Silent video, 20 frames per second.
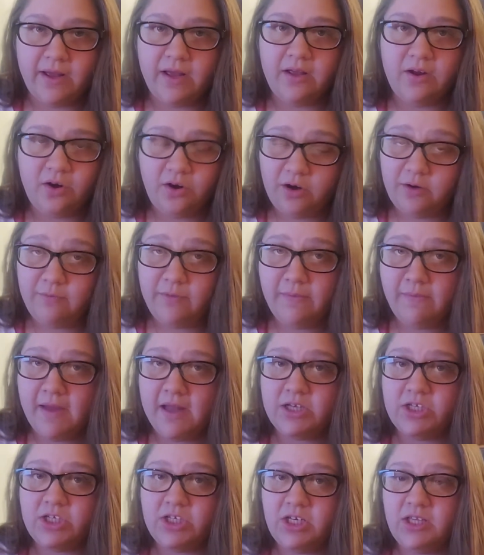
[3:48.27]
heard me
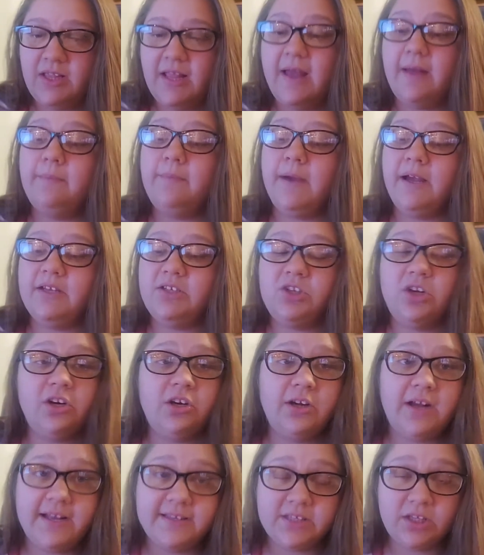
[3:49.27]
mention that my
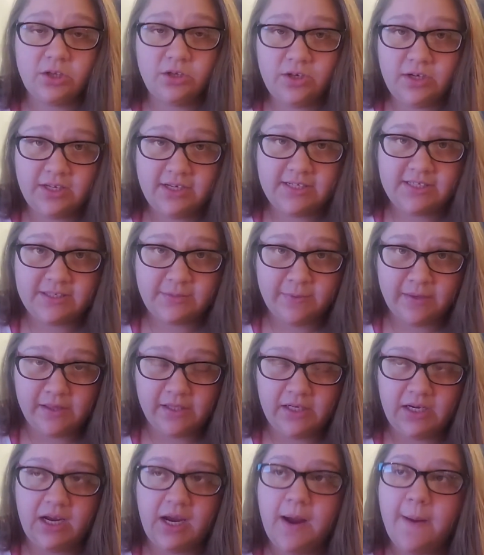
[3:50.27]
daughter has a learning
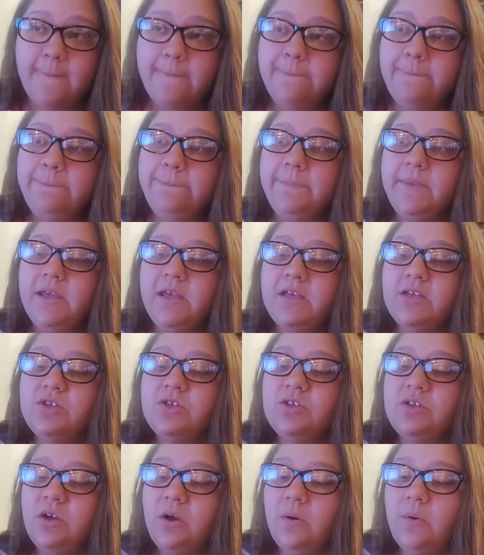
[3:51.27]
disability.
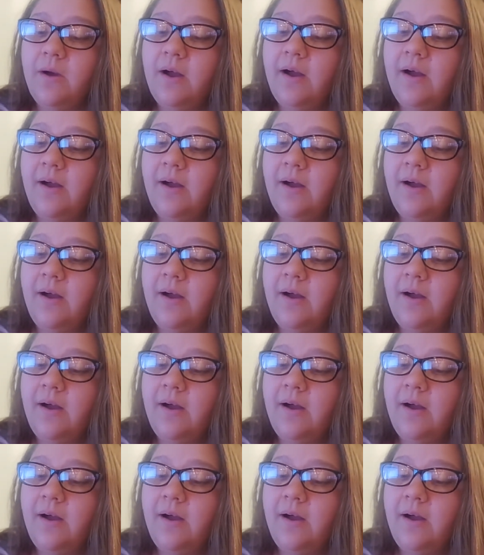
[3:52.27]
So,